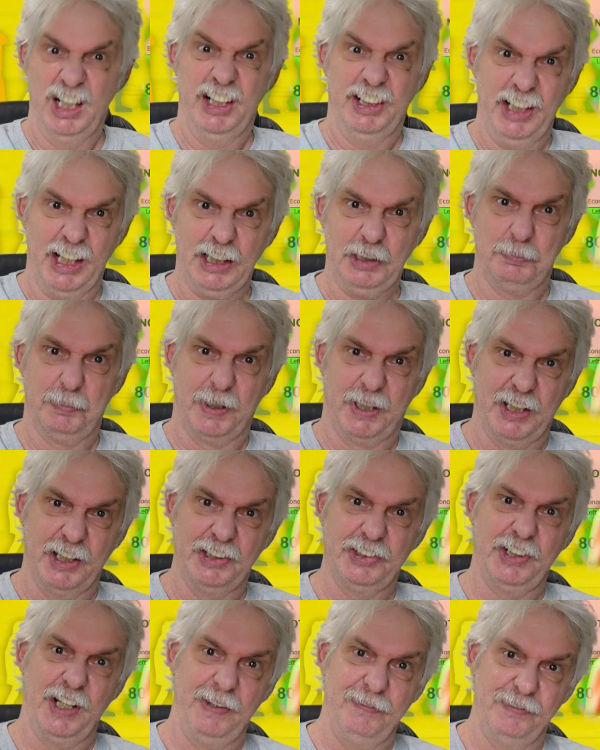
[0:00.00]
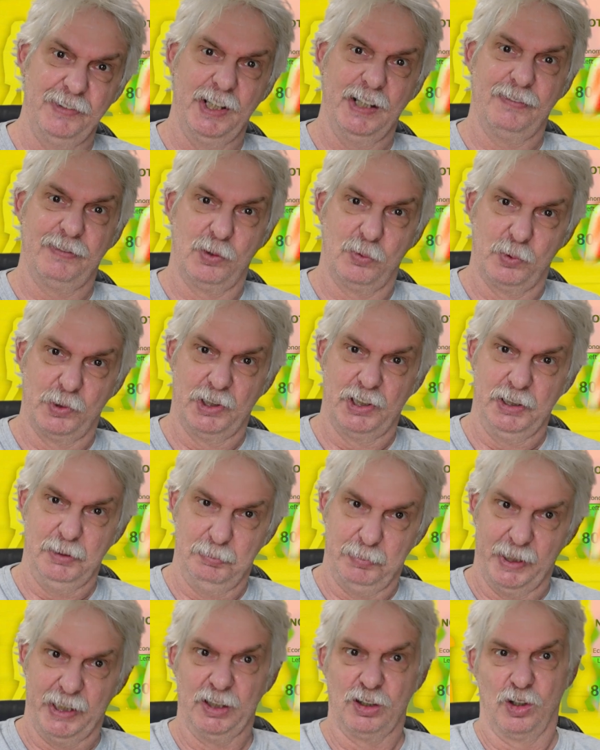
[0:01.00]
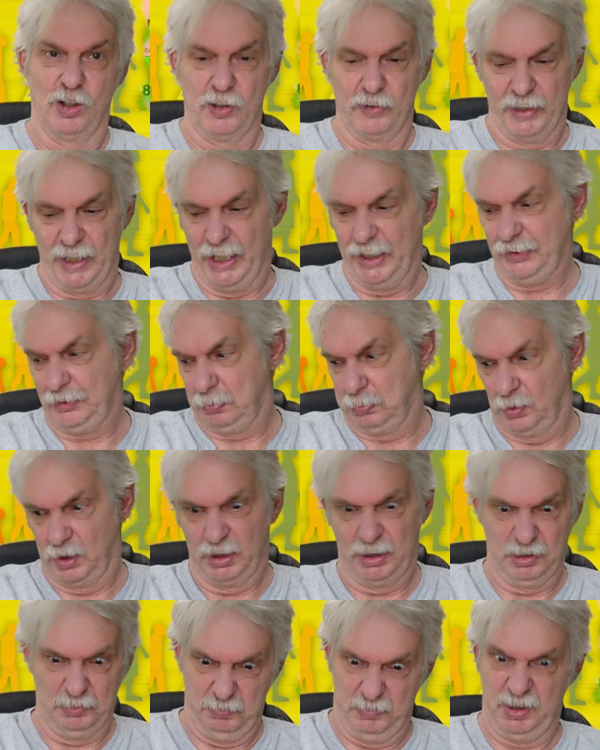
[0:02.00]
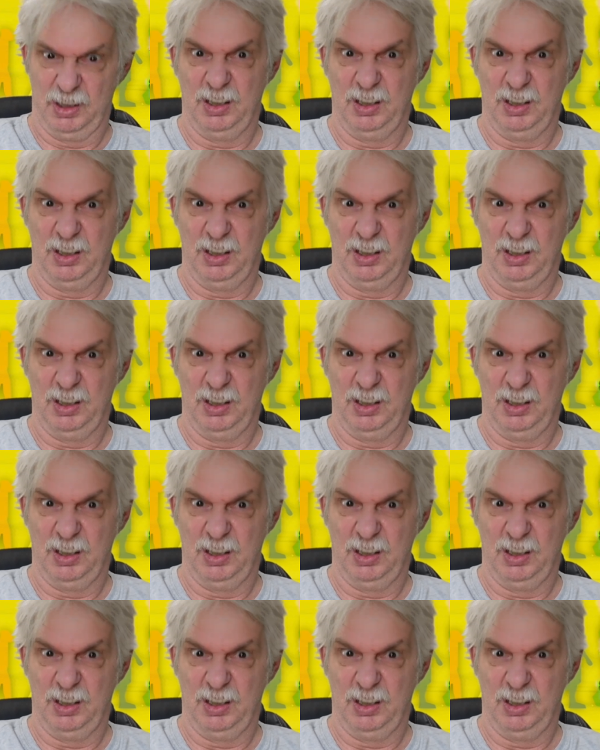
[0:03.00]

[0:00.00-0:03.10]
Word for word: and that's because they've never really been all that smart to